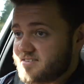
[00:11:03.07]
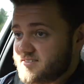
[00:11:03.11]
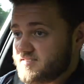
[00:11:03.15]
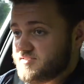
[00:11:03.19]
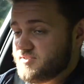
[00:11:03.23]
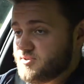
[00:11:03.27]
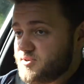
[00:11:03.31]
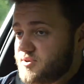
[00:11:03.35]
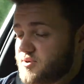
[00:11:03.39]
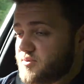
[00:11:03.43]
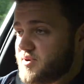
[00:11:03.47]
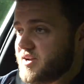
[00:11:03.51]

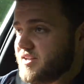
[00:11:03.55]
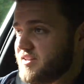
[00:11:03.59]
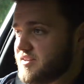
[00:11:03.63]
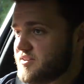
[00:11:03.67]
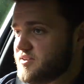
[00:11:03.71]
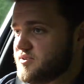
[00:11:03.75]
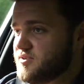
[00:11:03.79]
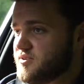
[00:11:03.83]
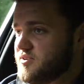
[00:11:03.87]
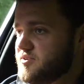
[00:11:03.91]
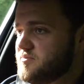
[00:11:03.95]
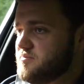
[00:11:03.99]
It's all well
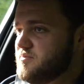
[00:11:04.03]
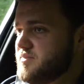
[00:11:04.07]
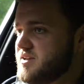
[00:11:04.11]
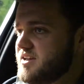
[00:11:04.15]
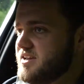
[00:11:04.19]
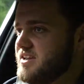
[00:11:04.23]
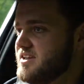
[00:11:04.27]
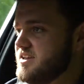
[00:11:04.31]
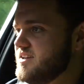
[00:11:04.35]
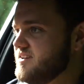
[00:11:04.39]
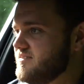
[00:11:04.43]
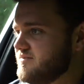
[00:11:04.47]
and good
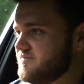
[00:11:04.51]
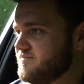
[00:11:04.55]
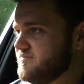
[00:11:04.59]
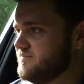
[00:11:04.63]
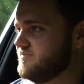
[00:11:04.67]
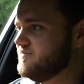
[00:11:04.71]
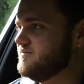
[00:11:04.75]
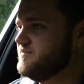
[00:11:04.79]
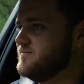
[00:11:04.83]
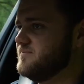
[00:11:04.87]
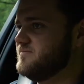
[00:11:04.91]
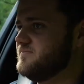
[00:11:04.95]
me
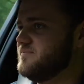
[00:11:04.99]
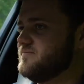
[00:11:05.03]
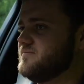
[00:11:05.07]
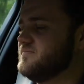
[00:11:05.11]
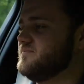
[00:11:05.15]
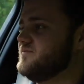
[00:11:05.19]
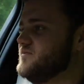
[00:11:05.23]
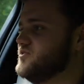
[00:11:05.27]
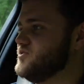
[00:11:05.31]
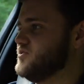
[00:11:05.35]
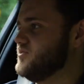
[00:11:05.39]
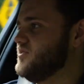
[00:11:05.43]

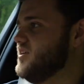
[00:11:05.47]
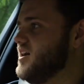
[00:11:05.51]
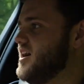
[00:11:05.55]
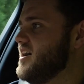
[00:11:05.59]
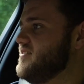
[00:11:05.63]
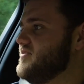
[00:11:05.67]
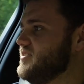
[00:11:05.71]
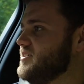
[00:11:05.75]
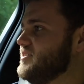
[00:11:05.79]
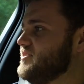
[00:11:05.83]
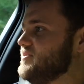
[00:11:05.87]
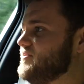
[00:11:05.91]

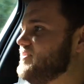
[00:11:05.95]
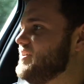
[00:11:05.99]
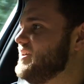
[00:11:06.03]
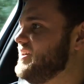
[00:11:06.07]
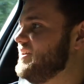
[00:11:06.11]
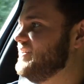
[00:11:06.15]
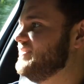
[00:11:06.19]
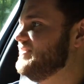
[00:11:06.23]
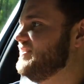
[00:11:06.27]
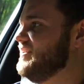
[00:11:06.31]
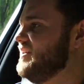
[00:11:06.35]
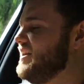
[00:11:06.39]
driving it
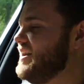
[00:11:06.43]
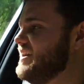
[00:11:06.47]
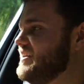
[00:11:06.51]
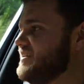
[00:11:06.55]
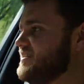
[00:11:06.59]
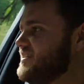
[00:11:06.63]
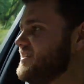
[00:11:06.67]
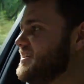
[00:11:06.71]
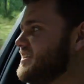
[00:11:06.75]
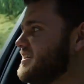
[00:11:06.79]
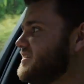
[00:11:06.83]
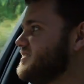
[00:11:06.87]
around
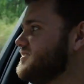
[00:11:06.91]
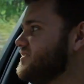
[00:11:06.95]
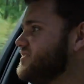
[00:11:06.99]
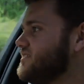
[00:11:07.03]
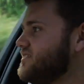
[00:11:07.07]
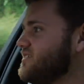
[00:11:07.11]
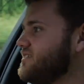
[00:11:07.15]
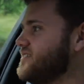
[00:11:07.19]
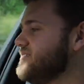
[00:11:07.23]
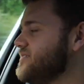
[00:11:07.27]
like this,